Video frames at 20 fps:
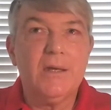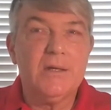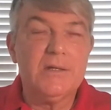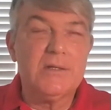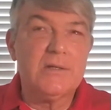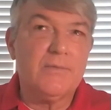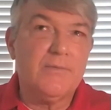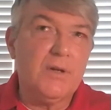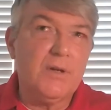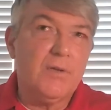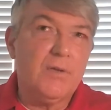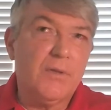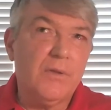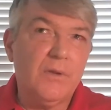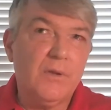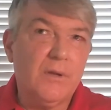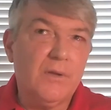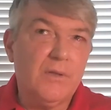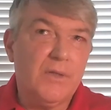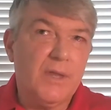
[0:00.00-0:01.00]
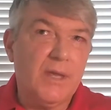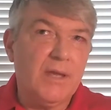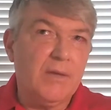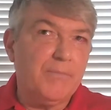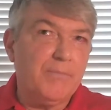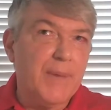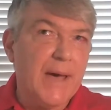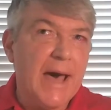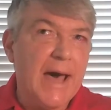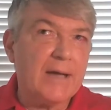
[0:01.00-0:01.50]
is, if you
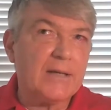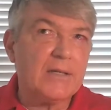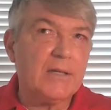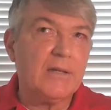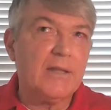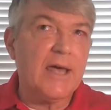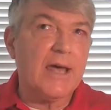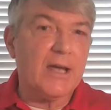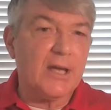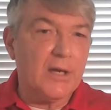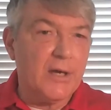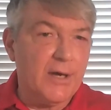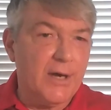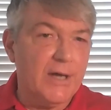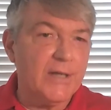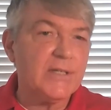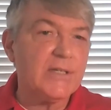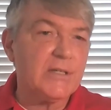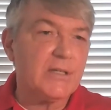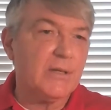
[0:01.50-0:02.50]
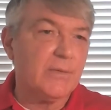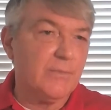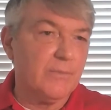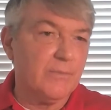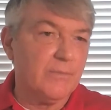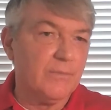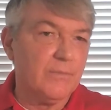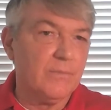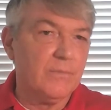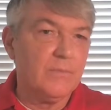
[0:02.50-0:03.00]
think back to that
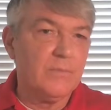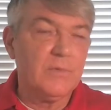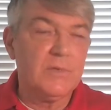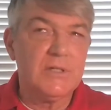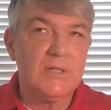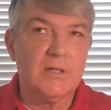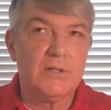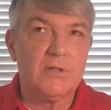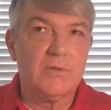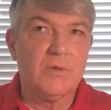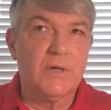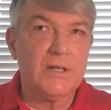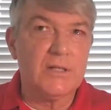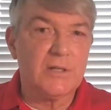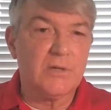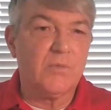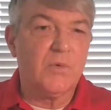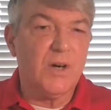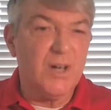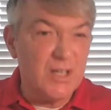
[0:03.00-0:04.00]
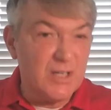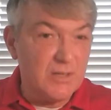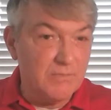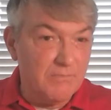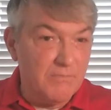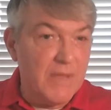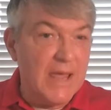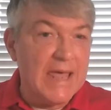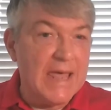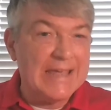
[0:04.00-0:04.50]
custom situation where it's
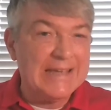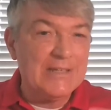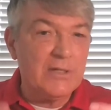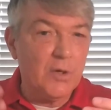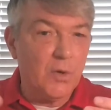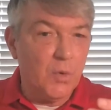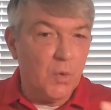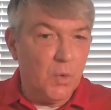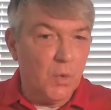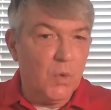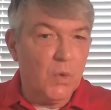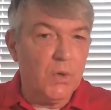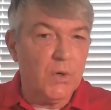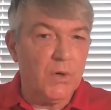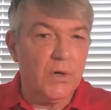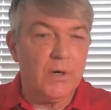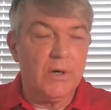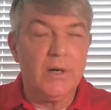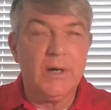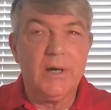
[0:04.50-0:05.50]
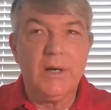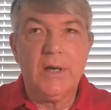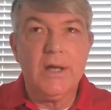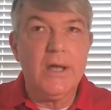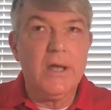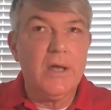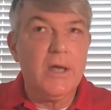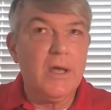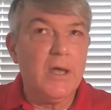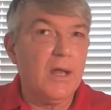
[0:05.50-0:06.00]
made to order,
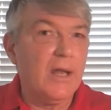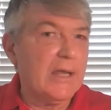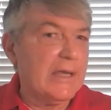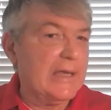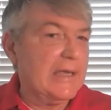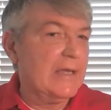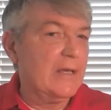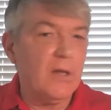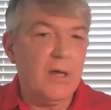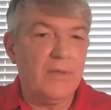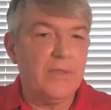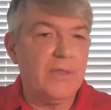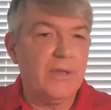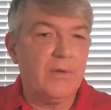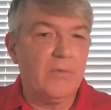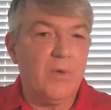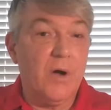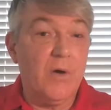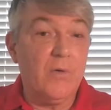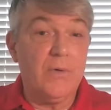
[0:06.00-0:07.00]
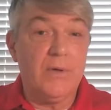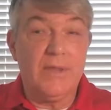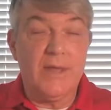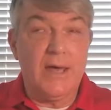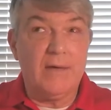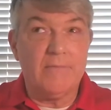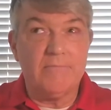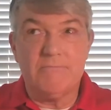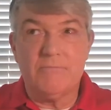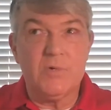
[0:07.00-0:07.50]
and again, nothing wrong with
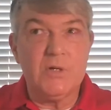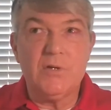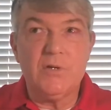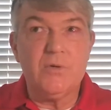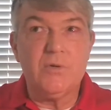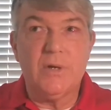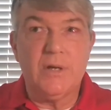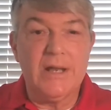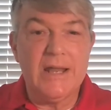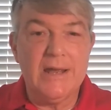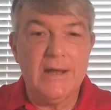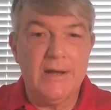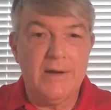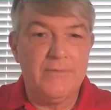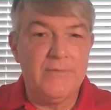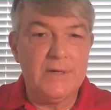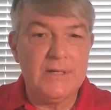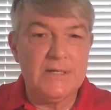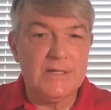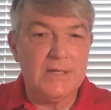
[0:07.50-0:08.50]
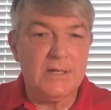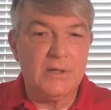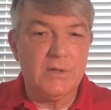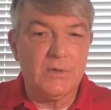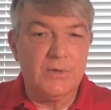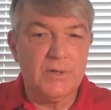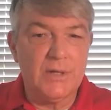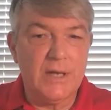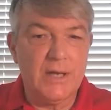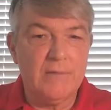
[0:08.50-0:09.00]
that. We do it every
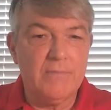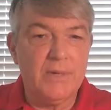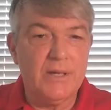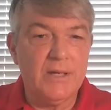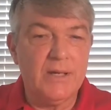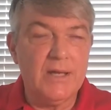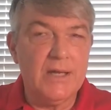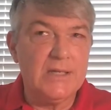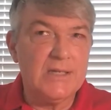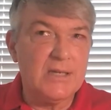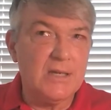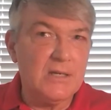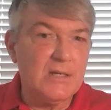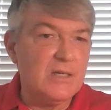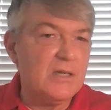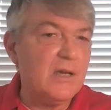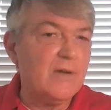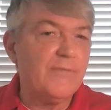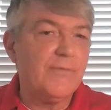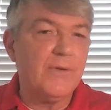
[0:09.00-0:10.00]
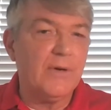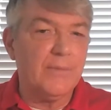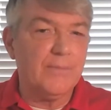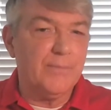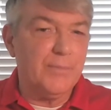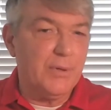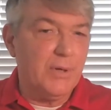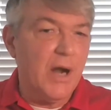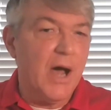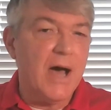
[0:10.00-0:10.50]
single day, but it's a
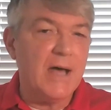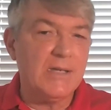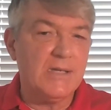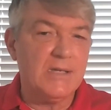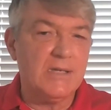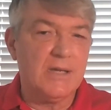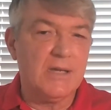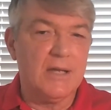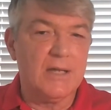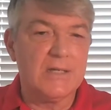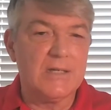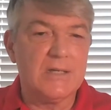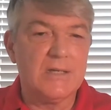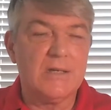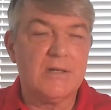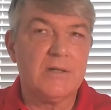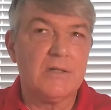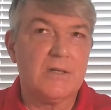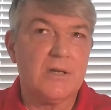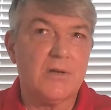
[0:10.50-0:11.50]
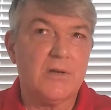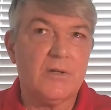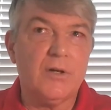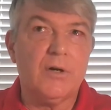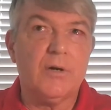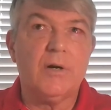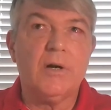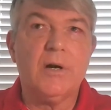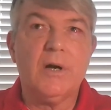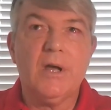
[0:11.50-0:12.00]
different process. So
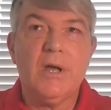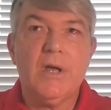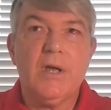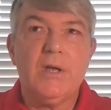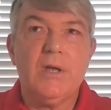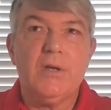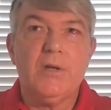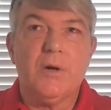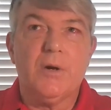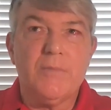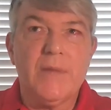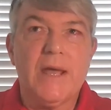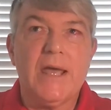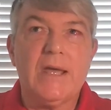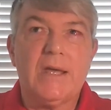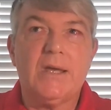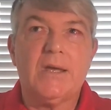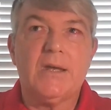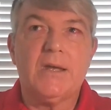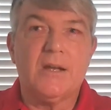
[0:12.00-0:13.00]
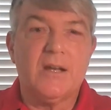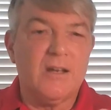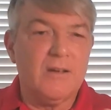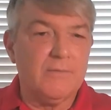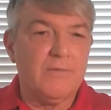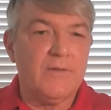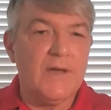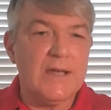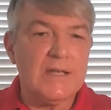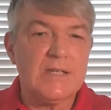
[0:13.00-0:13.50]
you're making an
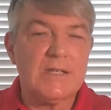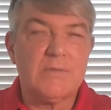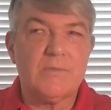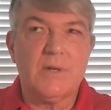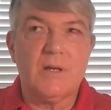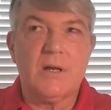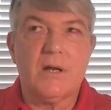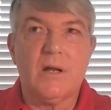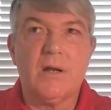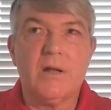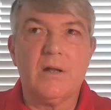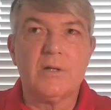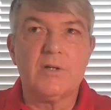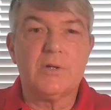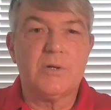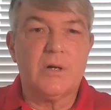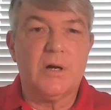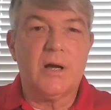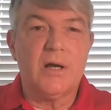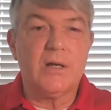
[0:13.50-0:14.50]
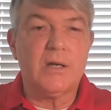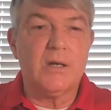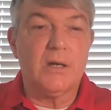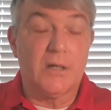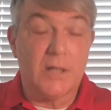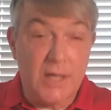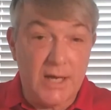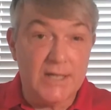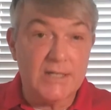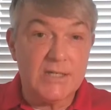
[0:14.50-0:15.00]
investment on a truck, a
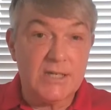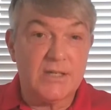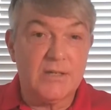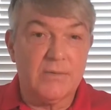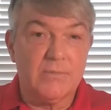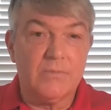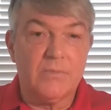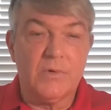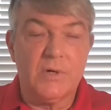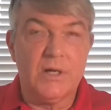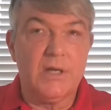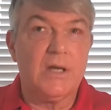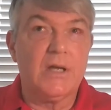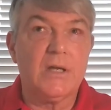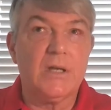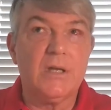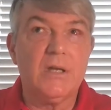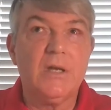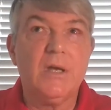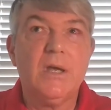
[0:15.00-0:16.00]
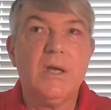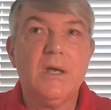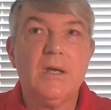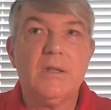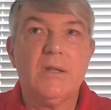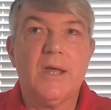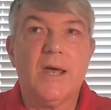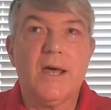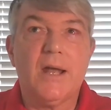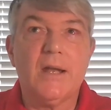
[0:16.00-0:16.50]
custom rig
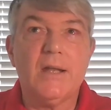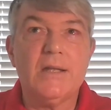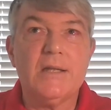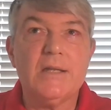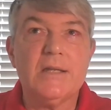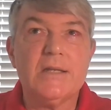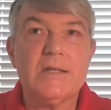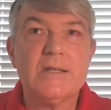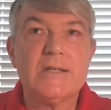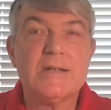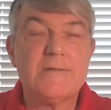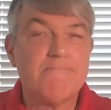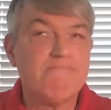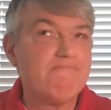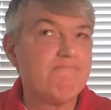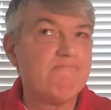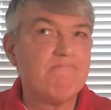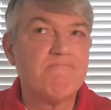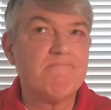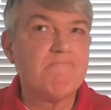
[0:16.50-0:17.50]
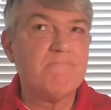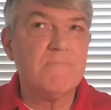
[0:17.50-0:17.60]
that is